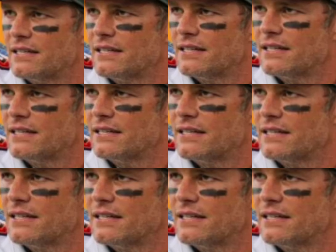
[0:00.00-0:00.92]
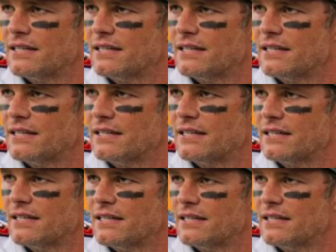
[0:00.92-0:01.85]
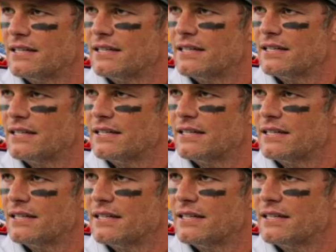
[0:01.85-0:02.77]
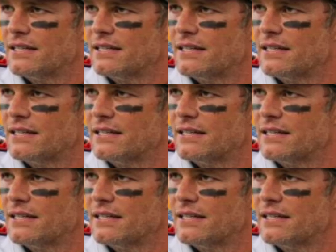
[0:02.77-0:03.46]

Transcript: The person shown says nothing.